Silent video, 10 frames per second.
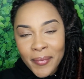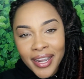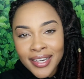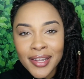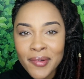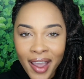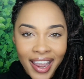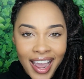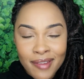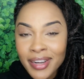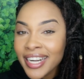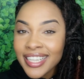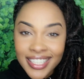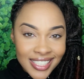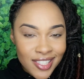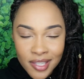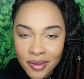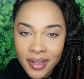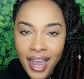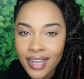But anyway, I'm gonna listen to
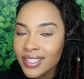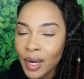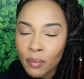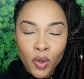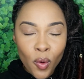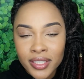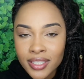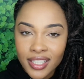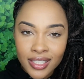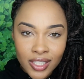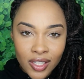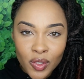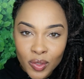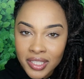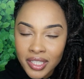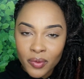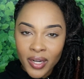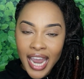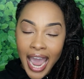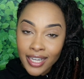you guys and I'm going to continuously
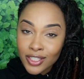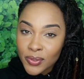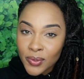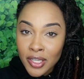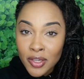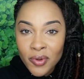react to it.